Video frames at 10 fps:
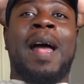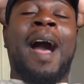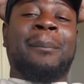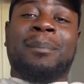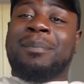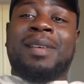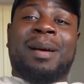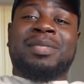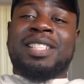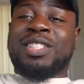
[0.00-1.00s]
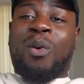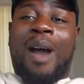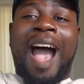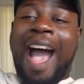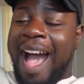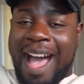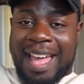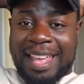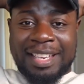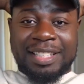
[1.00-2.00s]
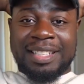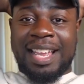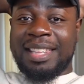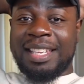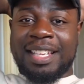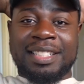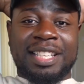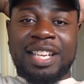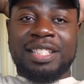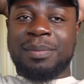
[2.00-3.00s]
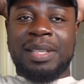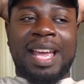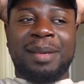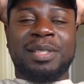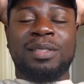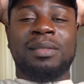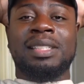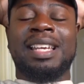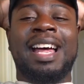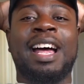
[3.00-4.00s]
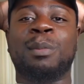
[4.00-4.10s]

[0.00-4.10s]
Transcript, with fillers: I'm I'm just so high and nothing can touch me. Absolutely not.